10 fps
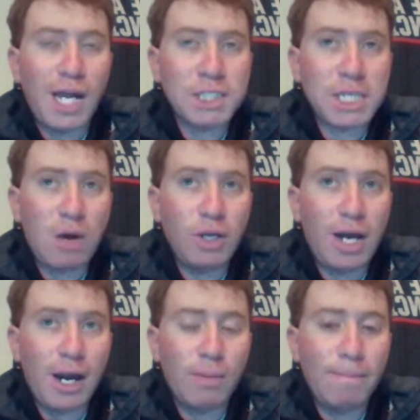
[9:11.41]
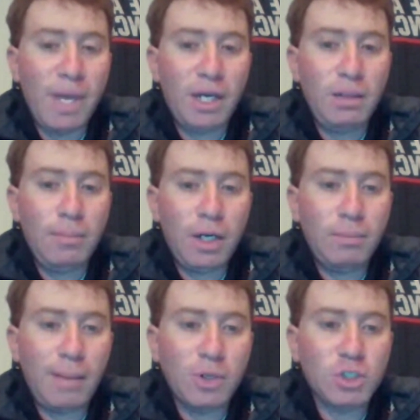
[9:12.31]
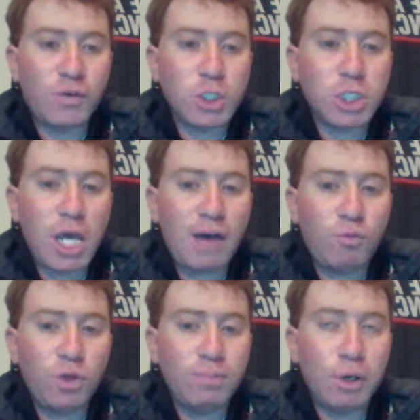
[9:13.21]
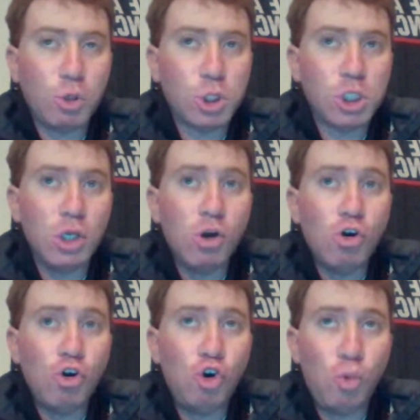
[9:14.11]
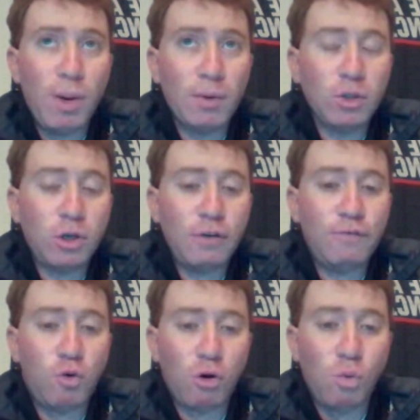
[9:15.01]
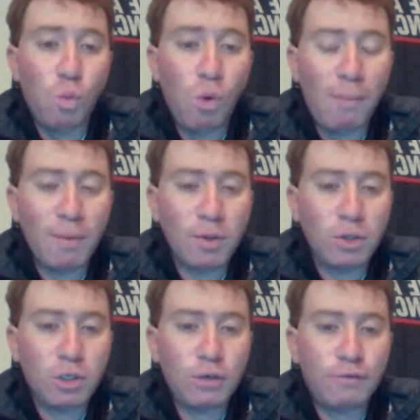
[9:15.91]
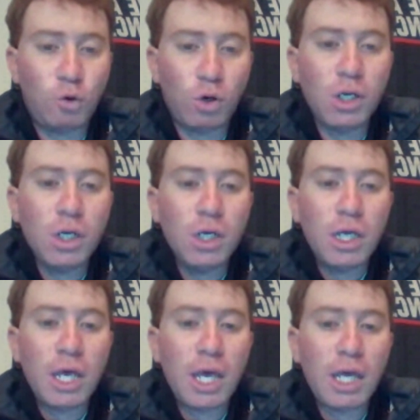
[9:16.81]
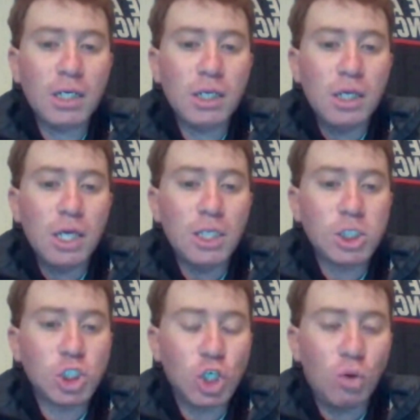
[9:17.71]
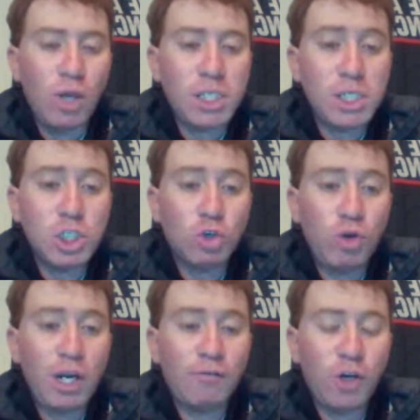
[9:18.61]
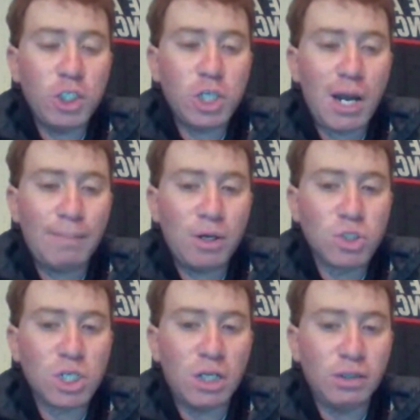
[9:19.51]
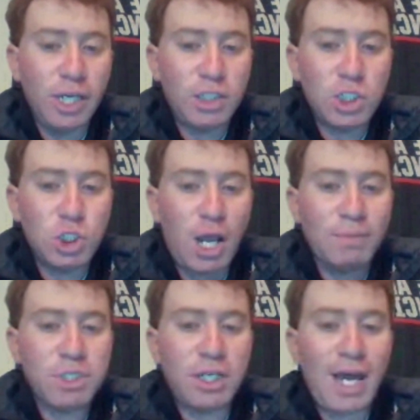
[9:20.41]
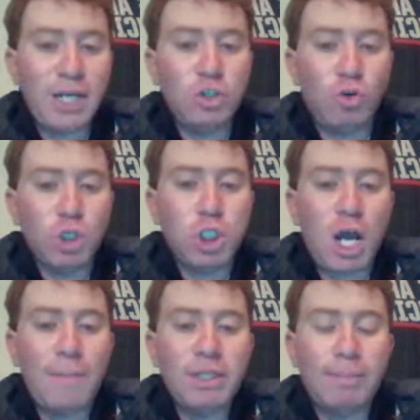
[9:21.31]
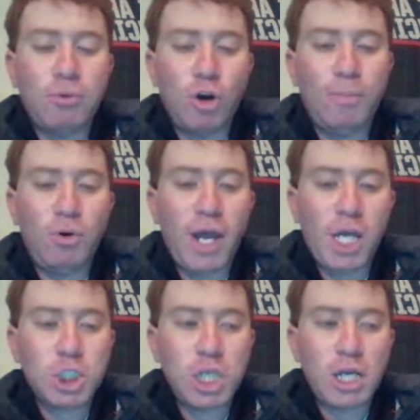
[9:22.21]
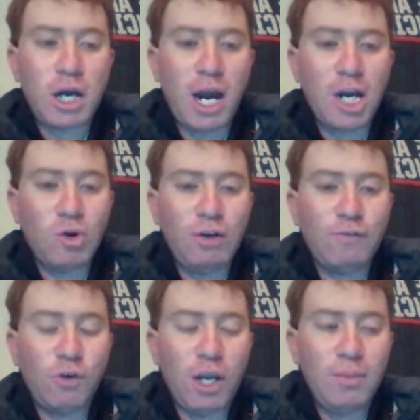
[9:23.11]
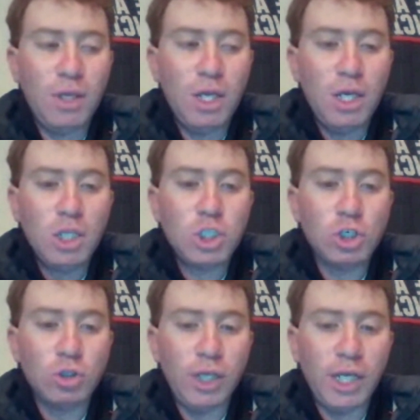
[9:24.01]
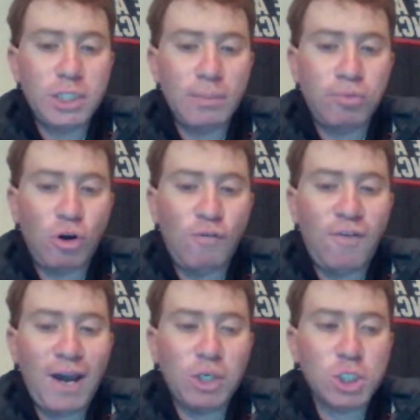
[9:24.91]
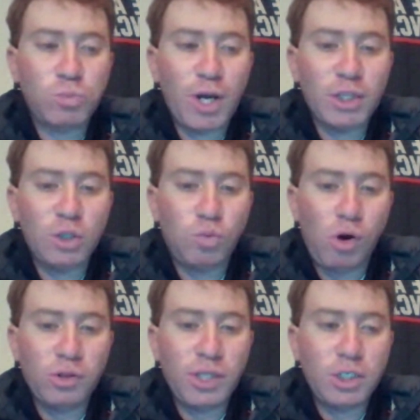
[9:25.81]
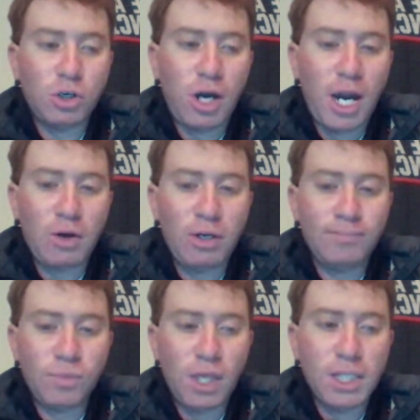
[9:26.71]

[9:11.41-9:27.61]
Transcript: That's how we hired many, many members of our staff. We posted who we were looking for, what we were looking for, and it's so easy to create a free job post on LinkedIn Jobs, then add your job in the purple hashtag hiring frame to your LinkedIn profile to spread the word that you're hiring.